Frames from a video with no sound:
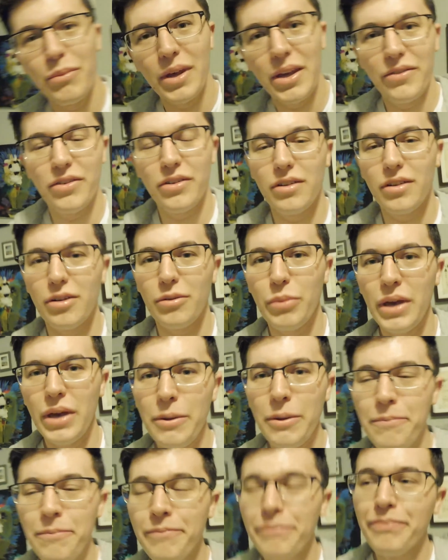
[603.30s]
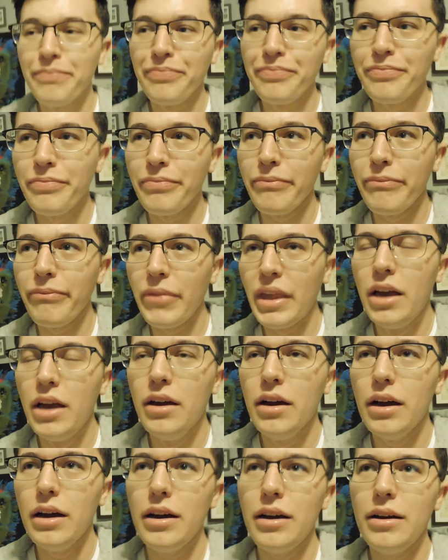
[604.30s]
me for a little bit.
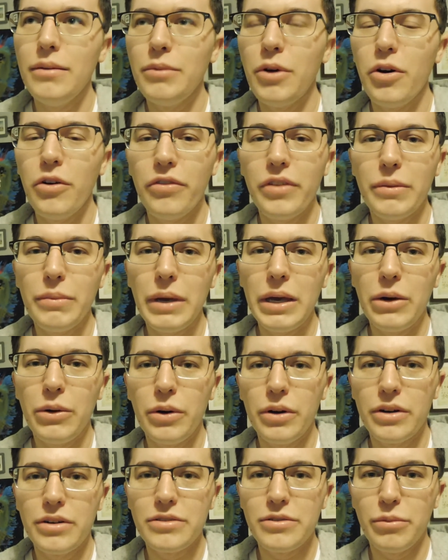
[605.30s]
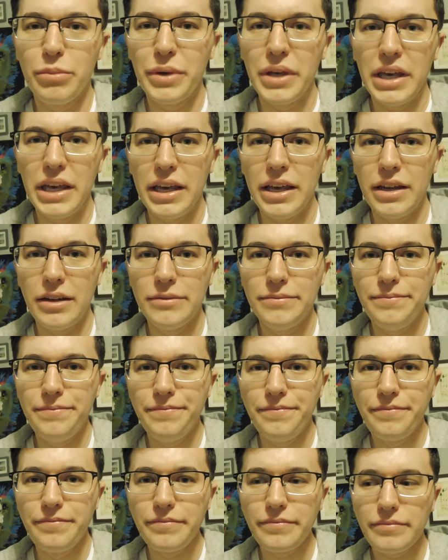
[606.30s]
Um, hopefully my orders will be in
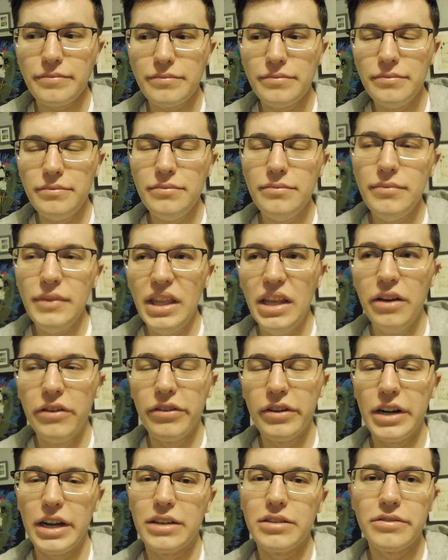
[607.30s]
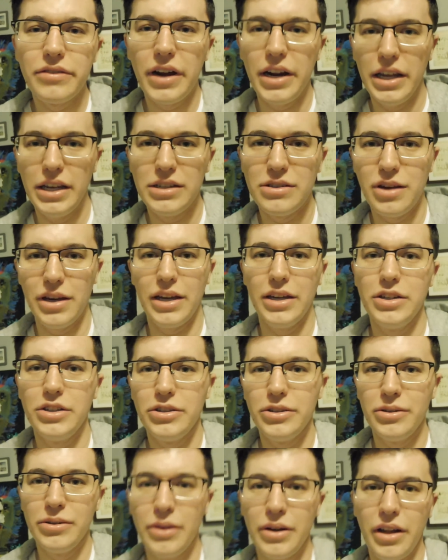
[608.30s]
for next Friday so I can
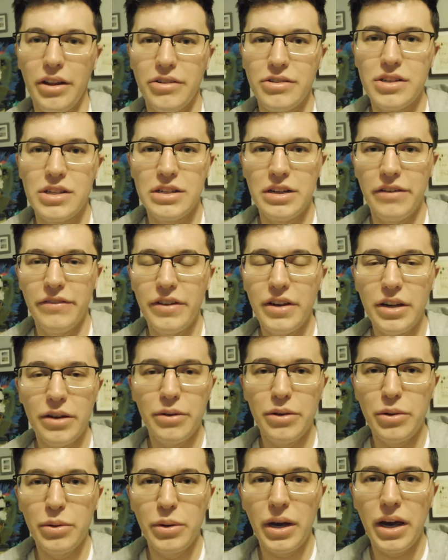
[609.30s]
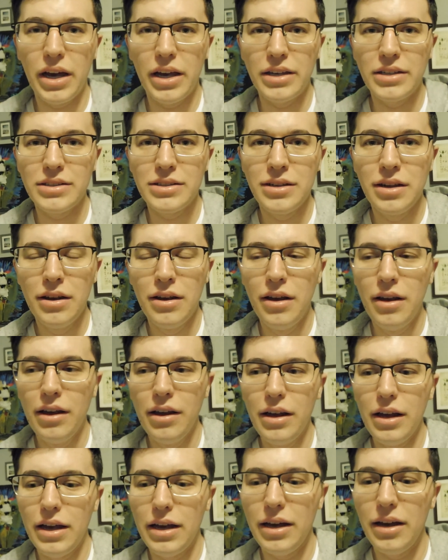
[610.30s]
do another sit-down video with you guys.
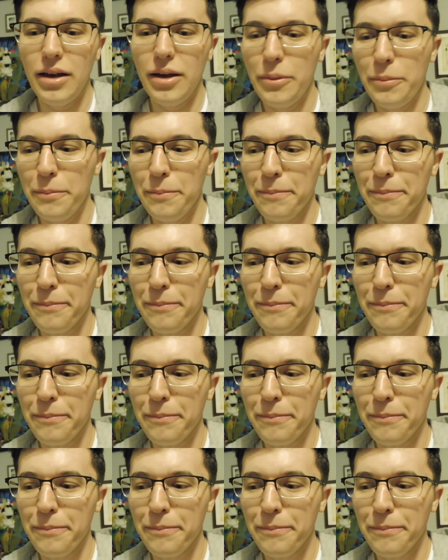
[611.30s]
Um,